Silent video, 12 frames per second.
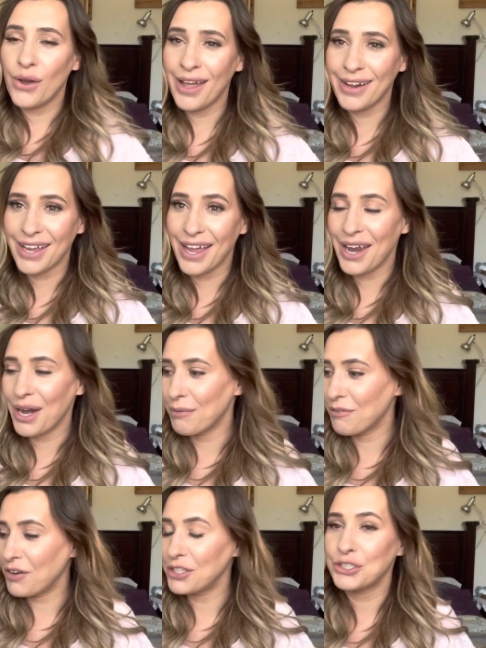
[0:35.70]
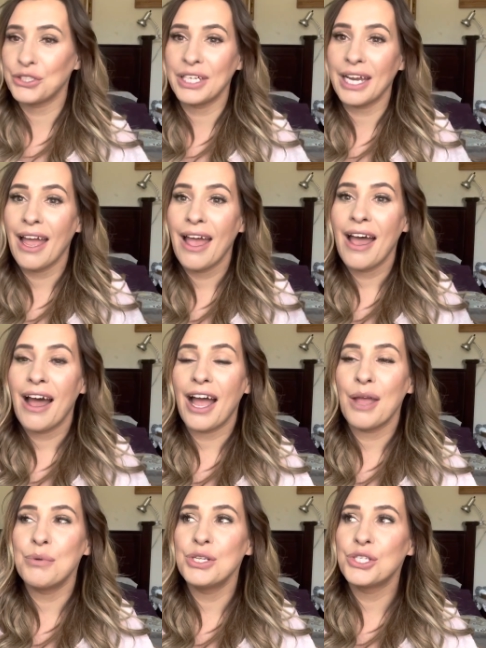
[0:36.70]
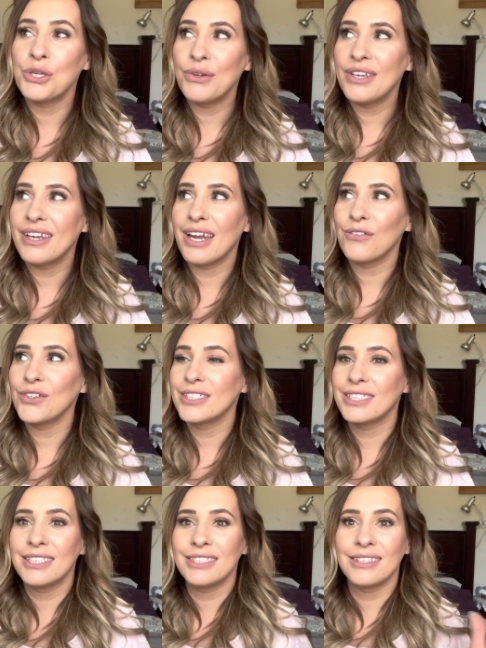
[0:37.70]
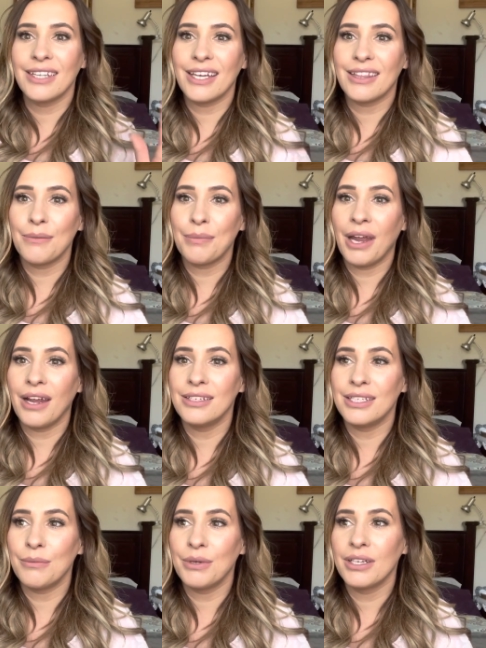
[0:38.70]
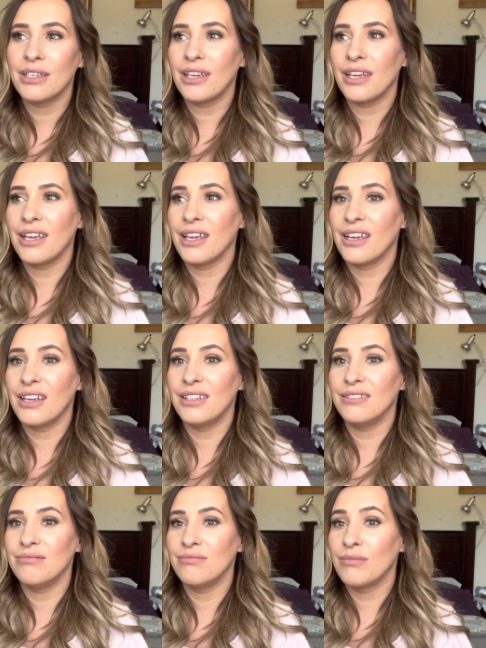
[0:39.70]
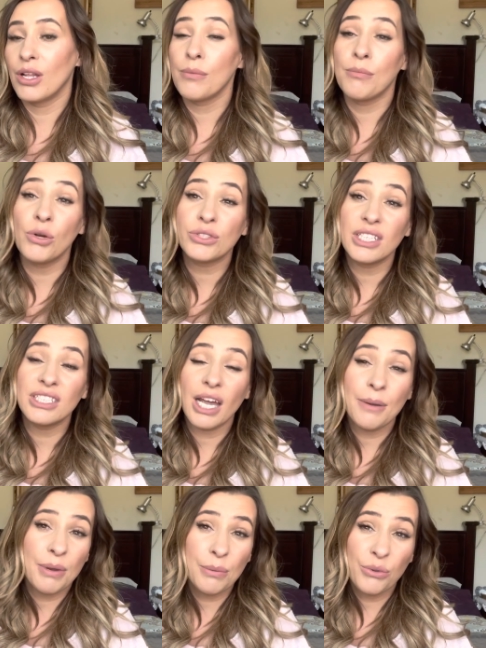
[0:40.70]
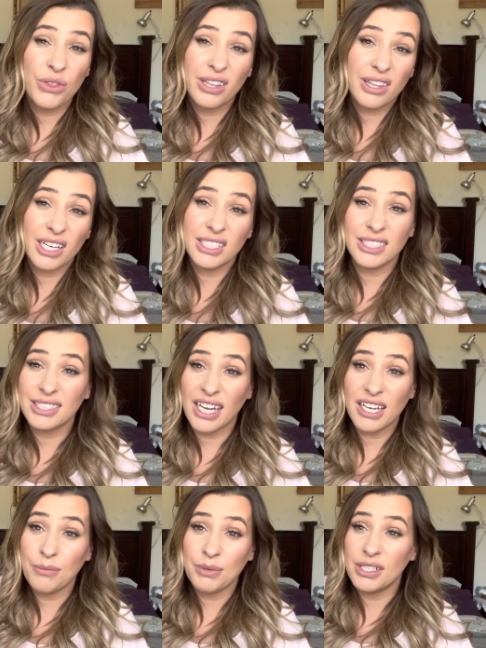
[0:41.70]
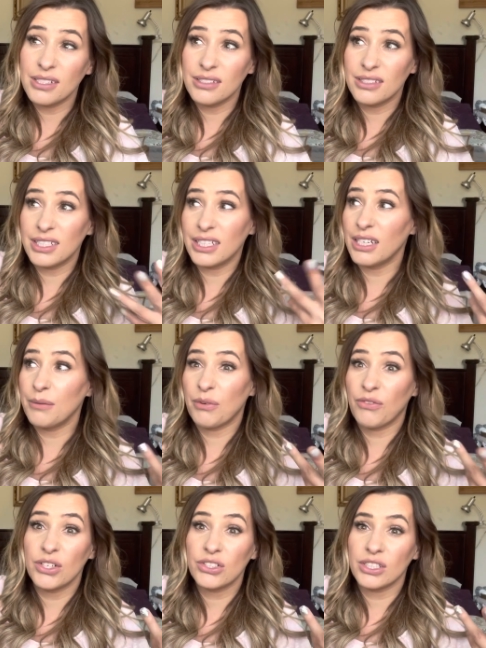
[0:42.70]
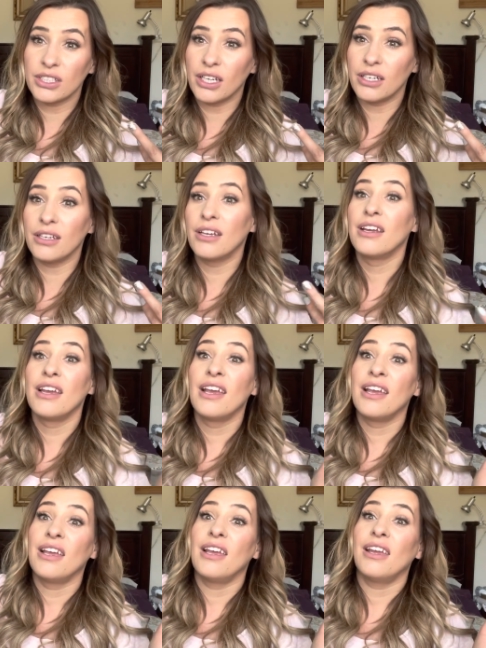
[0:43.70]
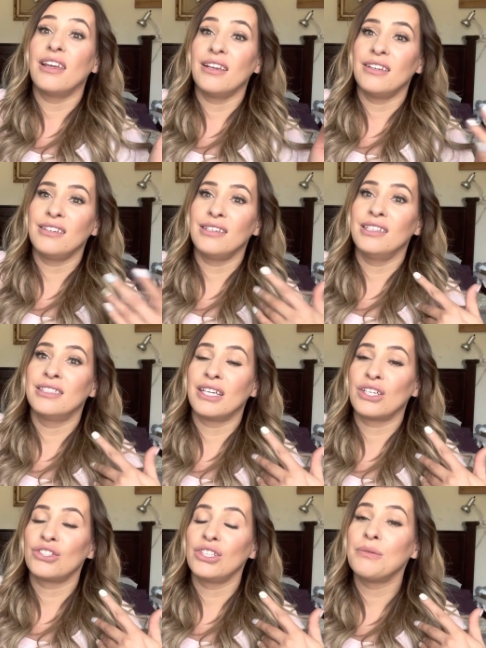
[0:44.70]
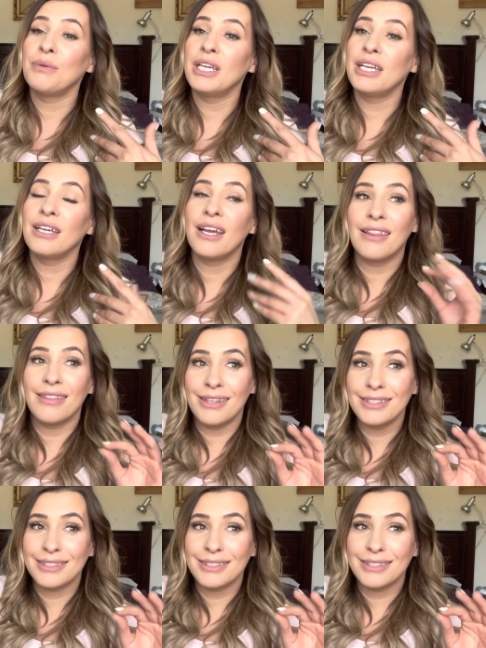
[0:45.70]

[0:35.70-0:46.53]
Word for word: how to cut hair professionally. I've been doing it ever since like the pandemic and most of the time people think that I just take them in to get it professionally done. And it's actually me. This